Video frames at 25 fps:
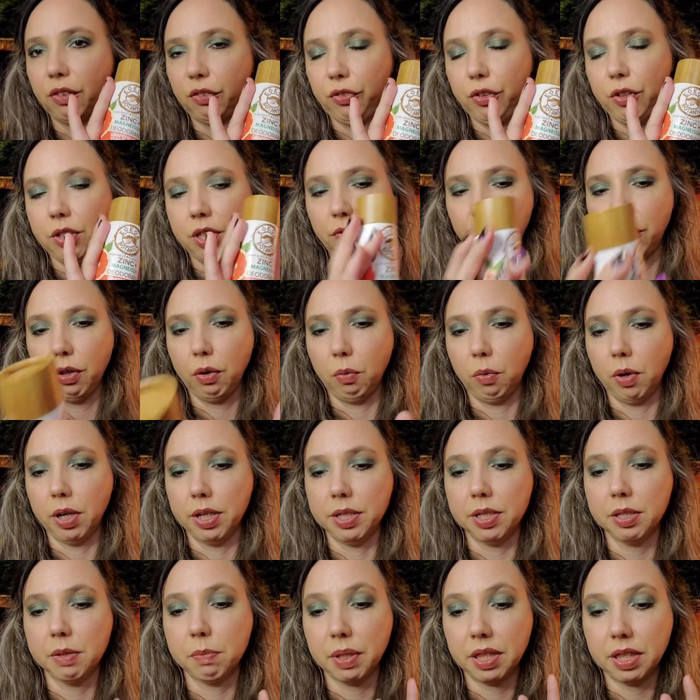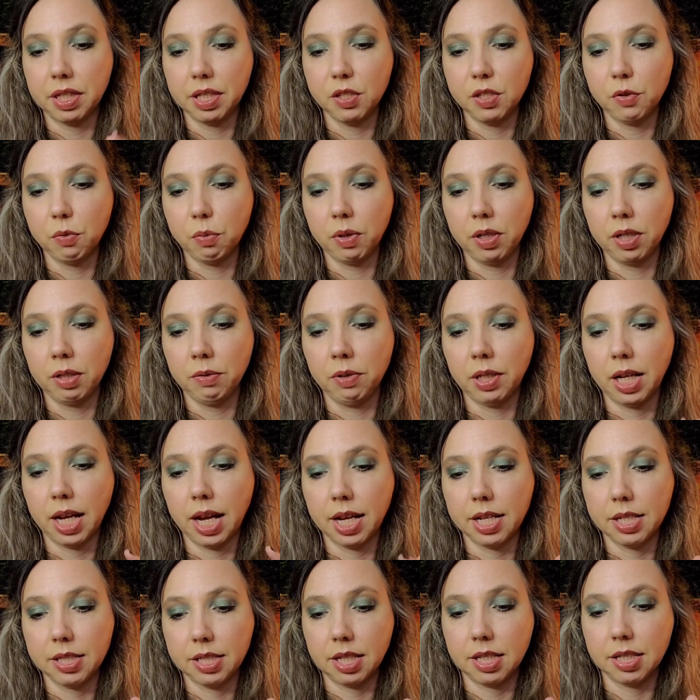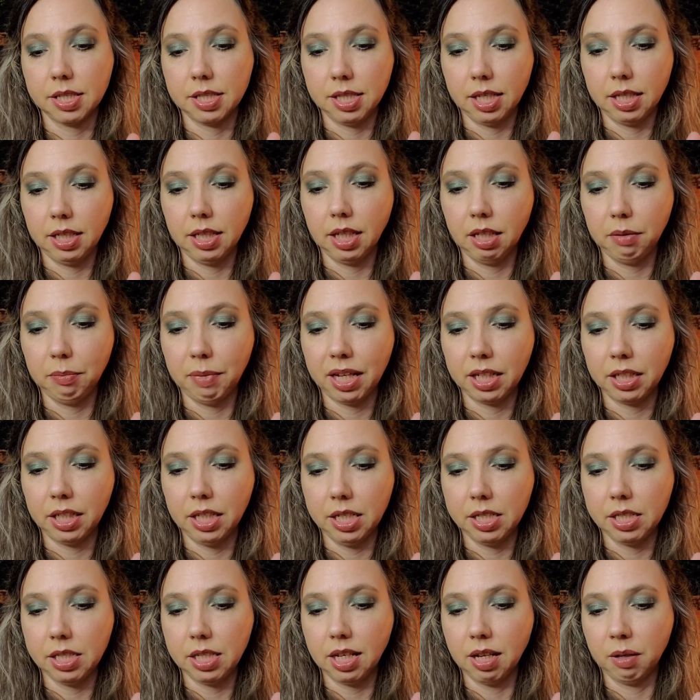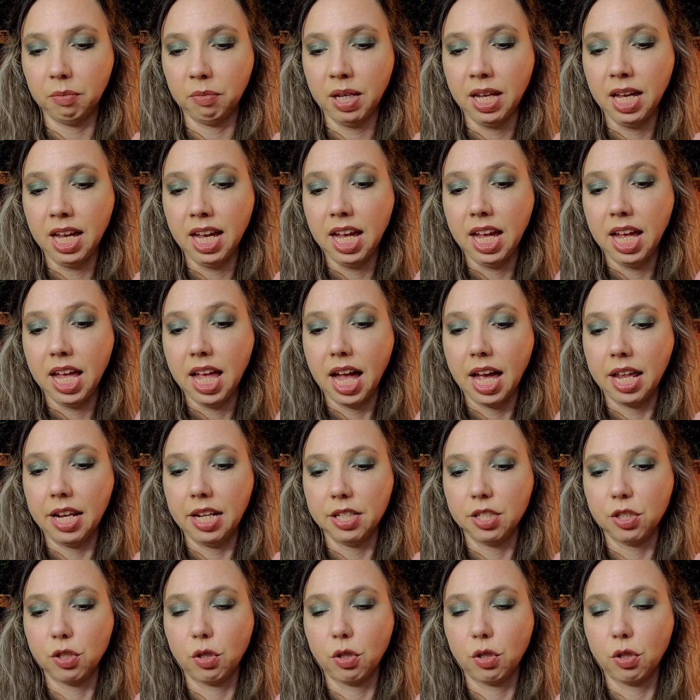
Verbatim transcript: few different ones, but this one has zinc and magnesium and is